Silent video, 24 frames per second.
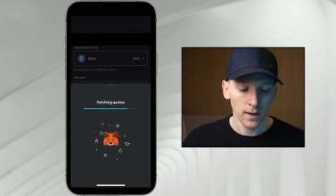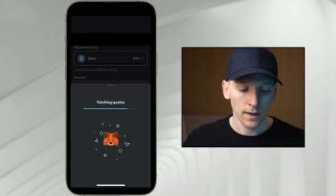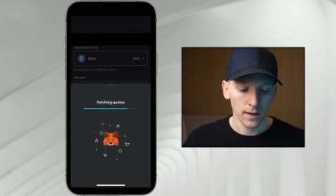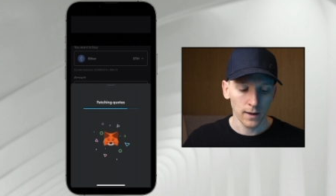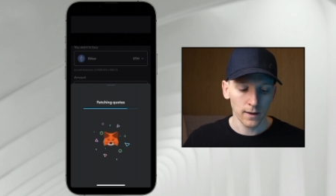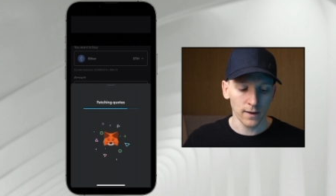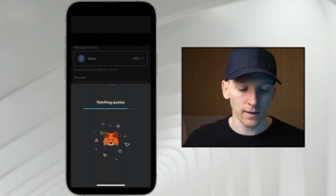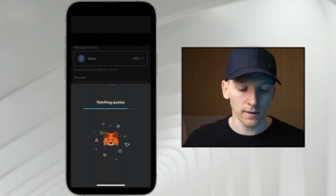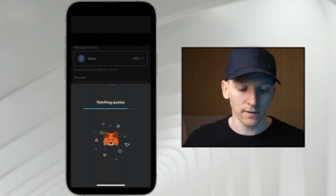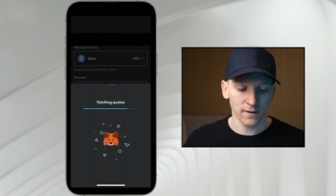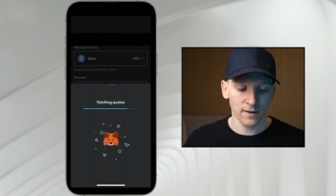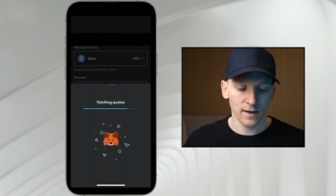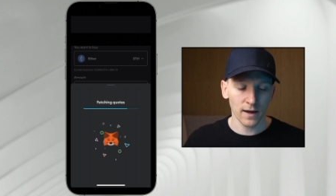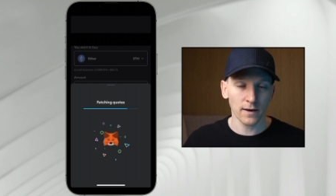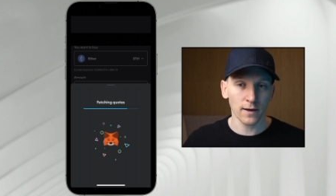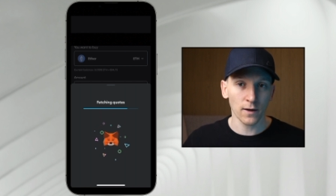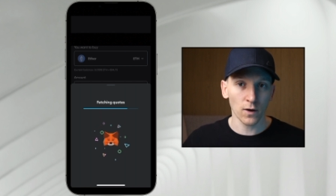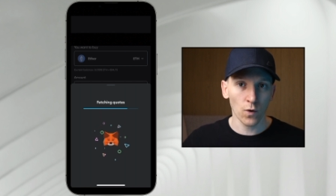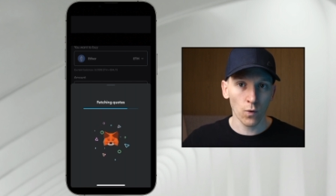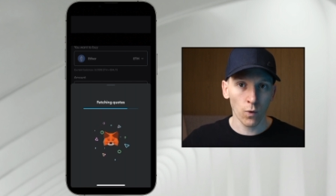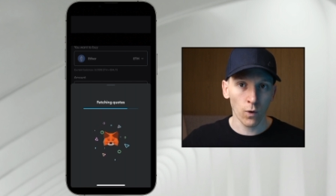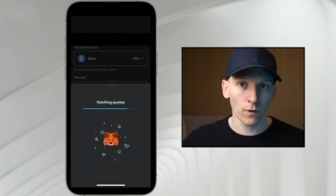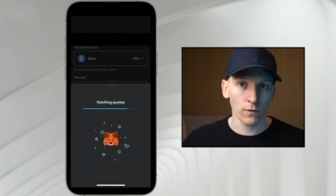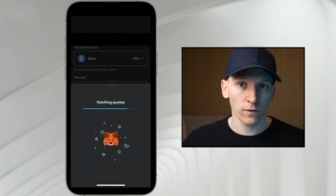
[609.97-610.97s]
is getting
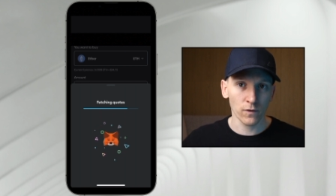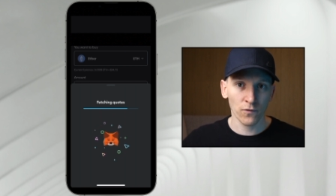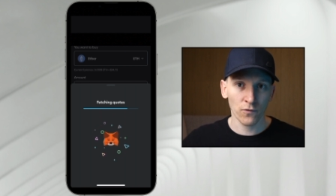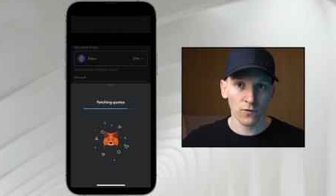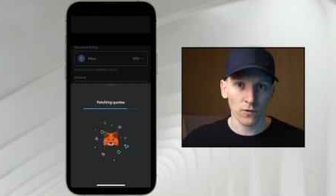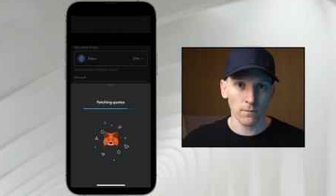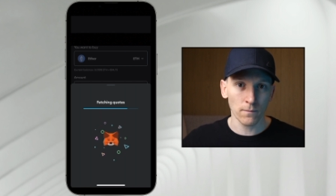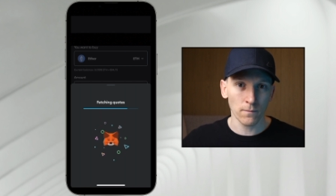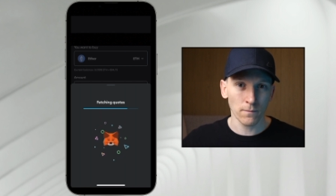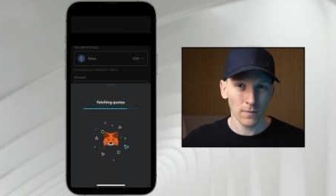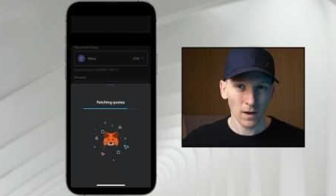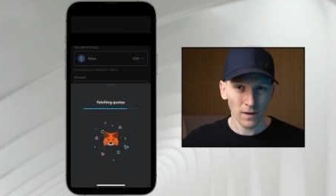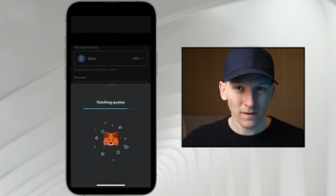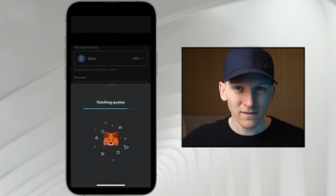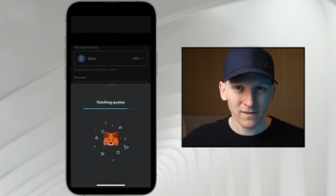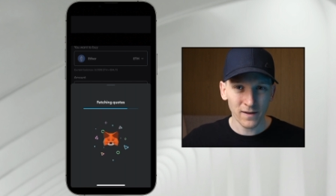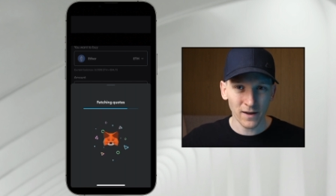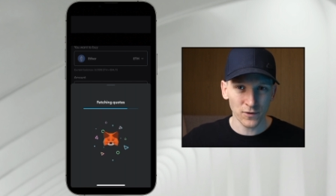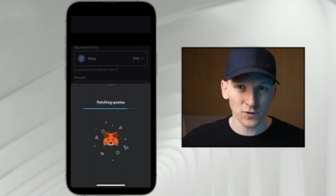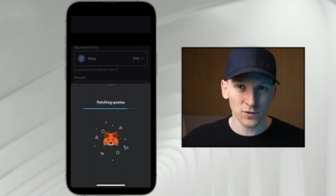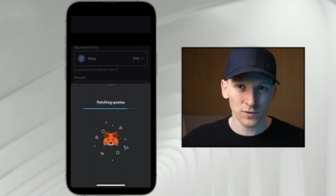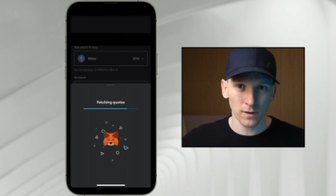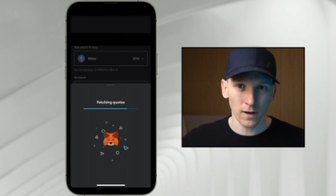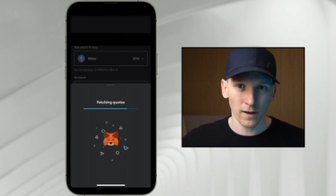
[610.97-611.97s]
quotes from
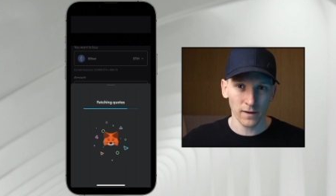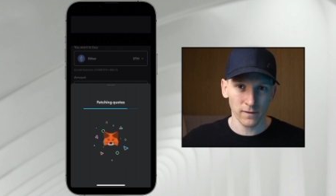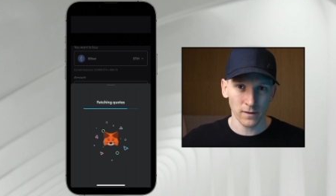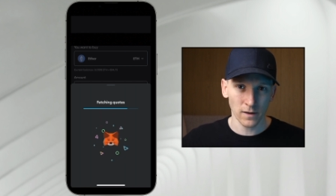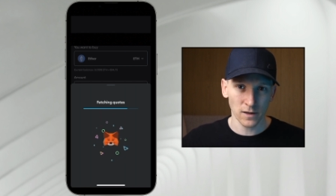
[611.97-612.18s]
centralized